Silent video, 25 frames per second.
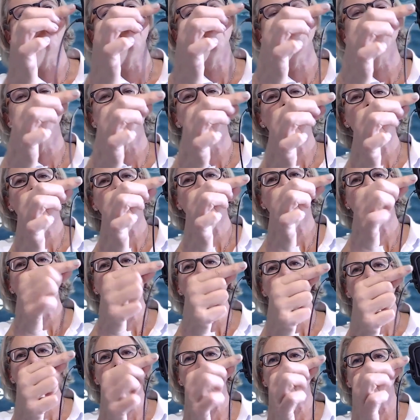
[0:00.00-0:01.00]
inside
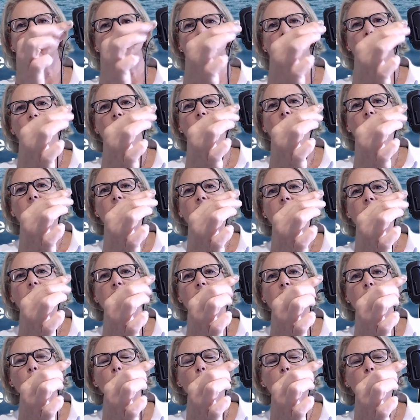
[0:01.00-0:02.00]
there's a tiny
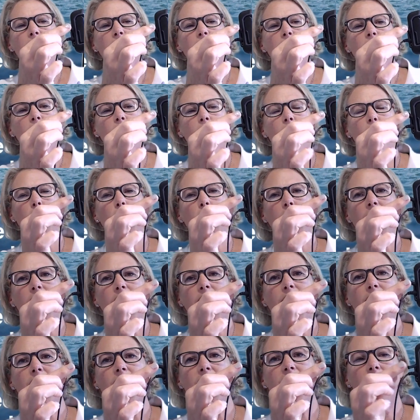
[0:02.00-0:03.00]
little pinhole,
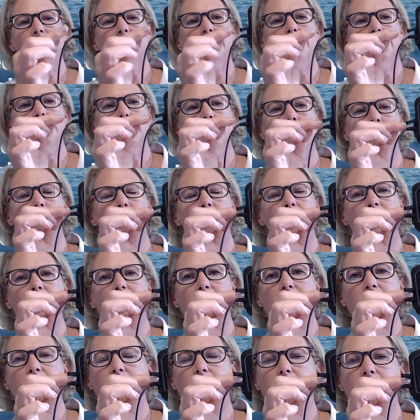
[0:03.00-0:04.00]
and that is to
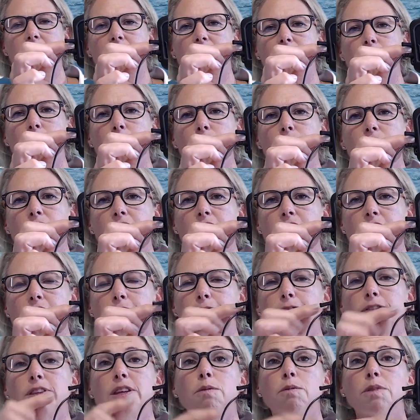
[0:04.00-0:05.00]
reset the unit
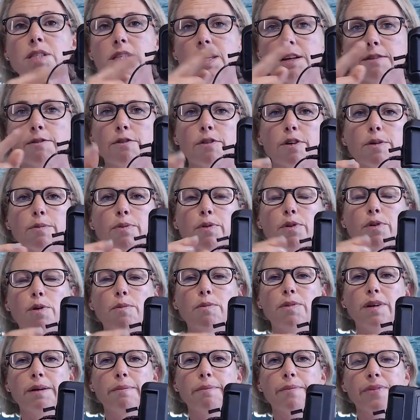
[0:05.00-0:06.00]
if there was ever a
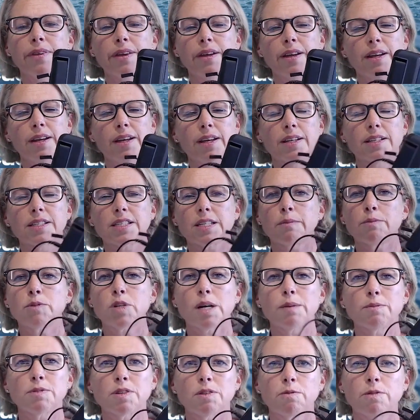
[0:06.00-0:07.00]
problem.
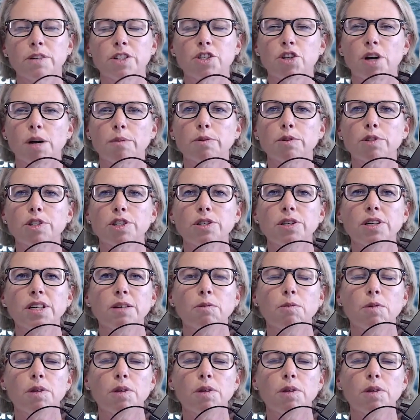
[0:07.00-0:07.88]
Sometimes if we're troubleshooting